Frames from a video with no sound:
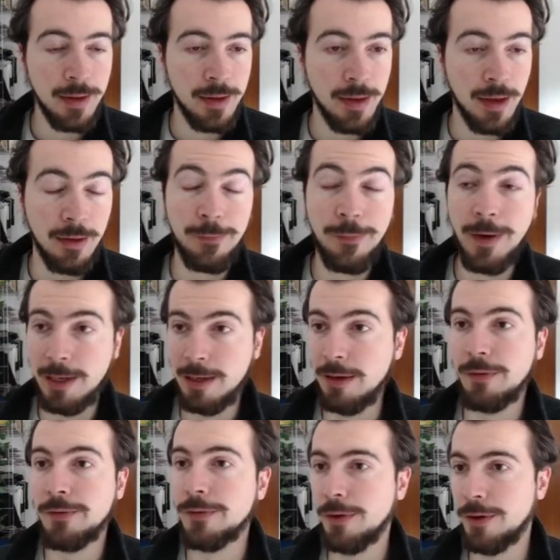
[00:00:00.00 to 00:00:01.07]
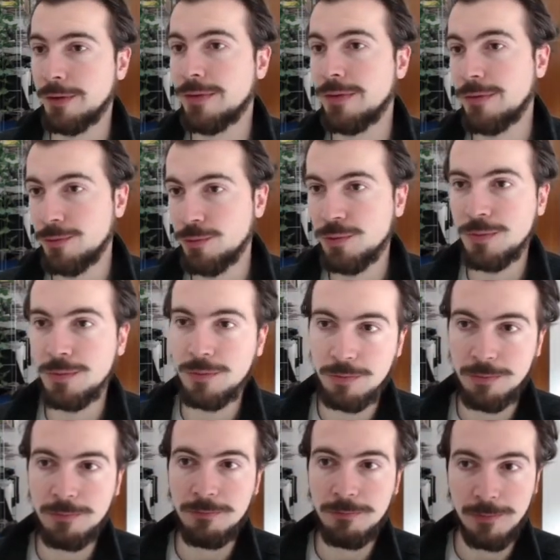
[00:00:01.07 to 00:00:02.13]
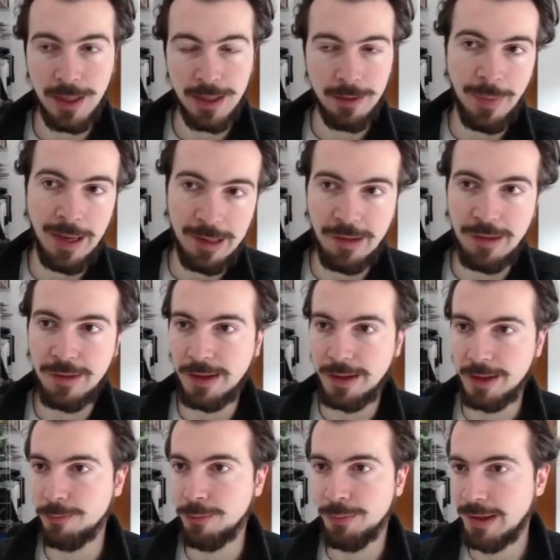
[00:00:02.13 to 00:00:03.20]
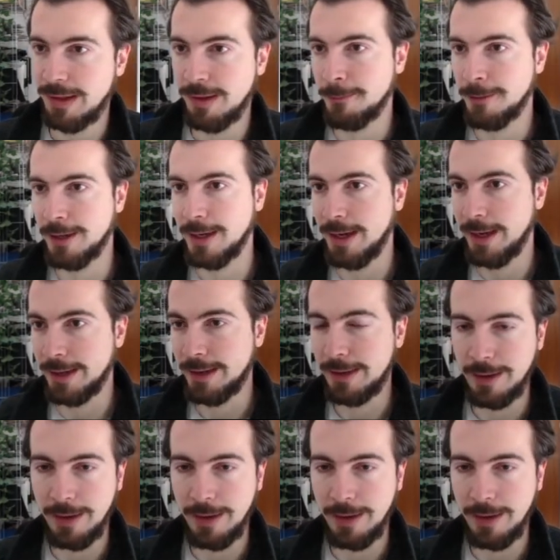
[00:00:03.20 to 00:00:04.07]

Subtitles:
And finally, of course, in the Bayesian setting will be something like